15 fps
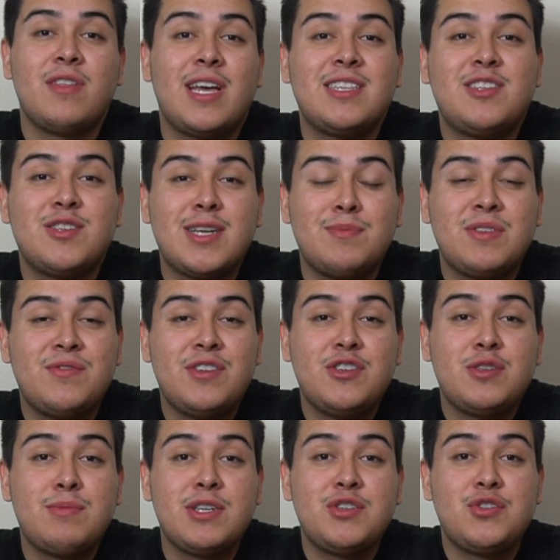you like these types of
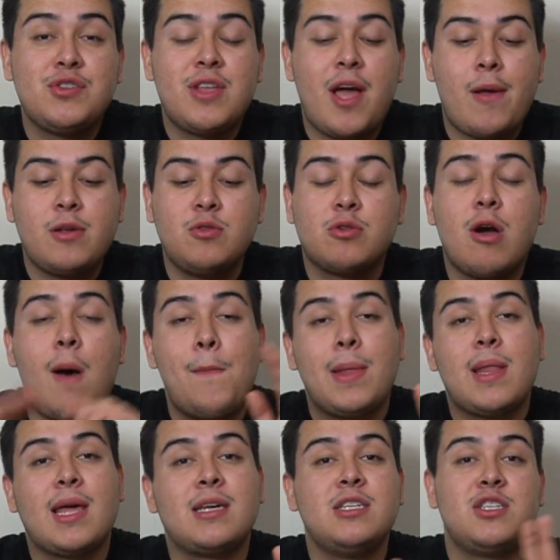videos, make sure that you comment,
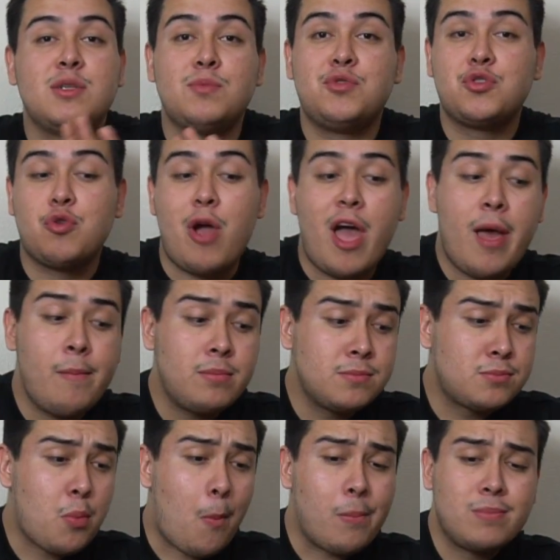like, and subscribe.
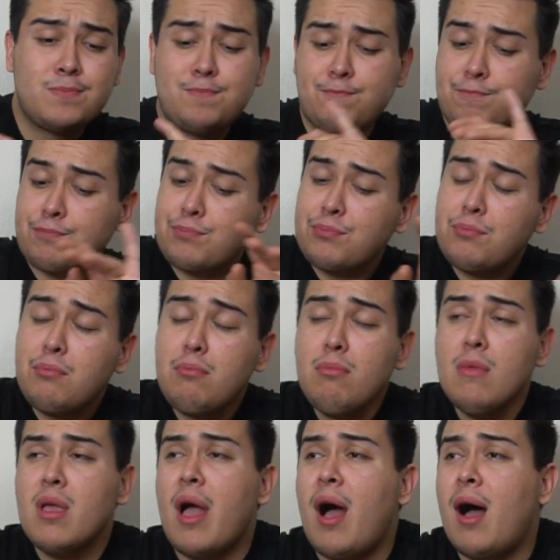
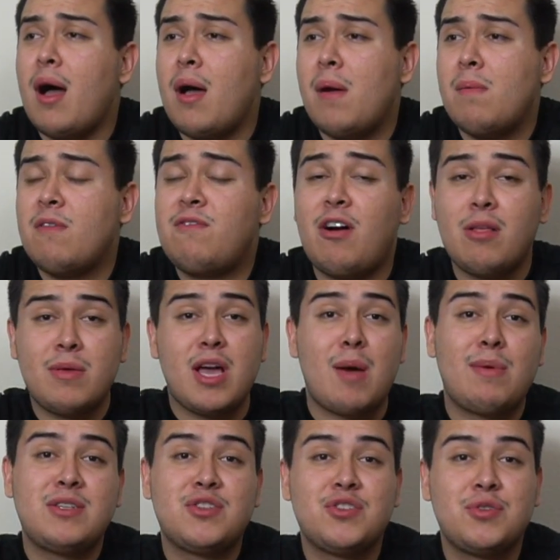Follow me on
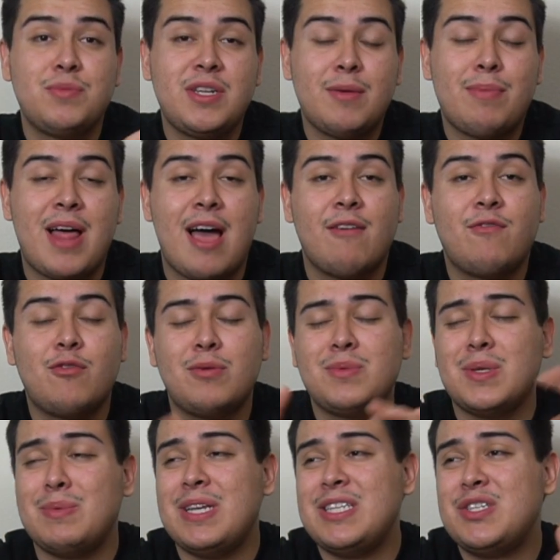my social media platforms
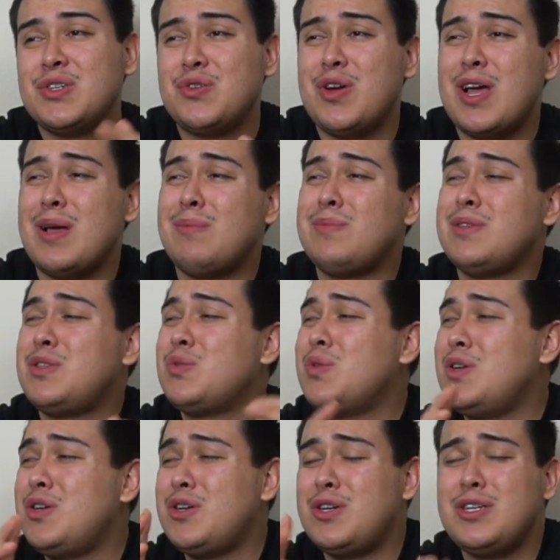on Instagram,
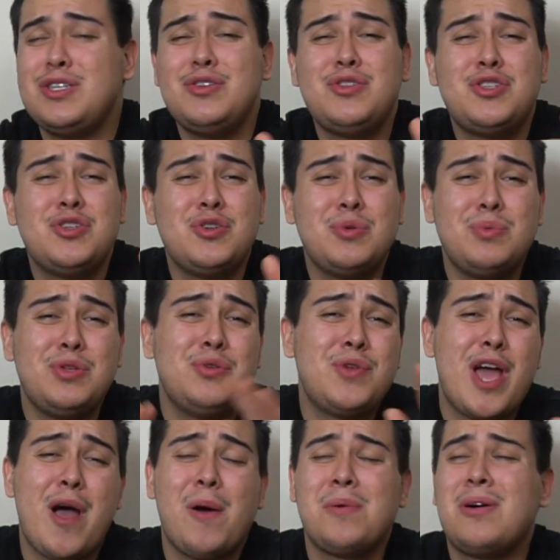Twitter, YouTube,
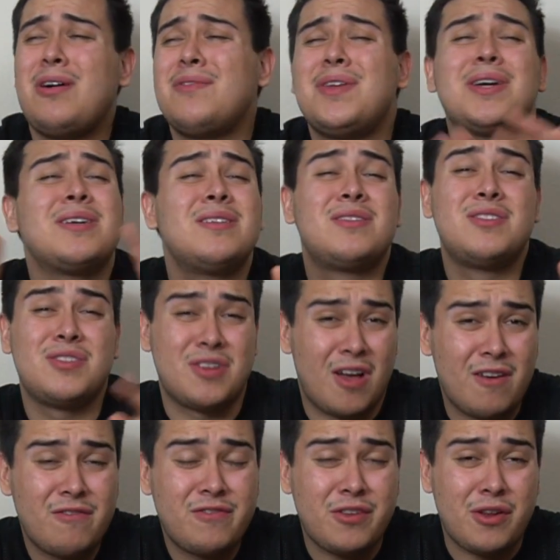YouNow, all that good
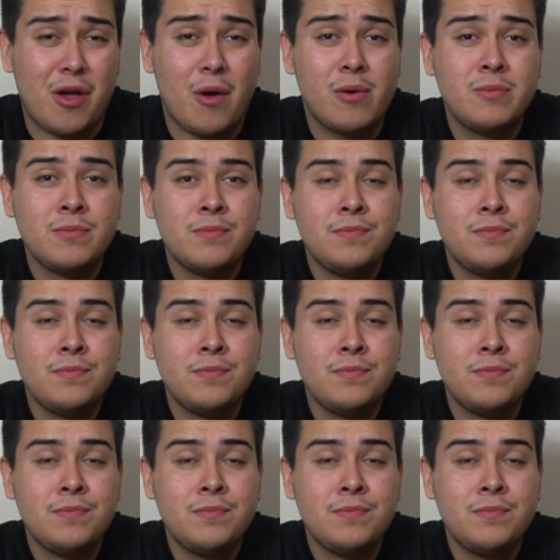stuff, you know.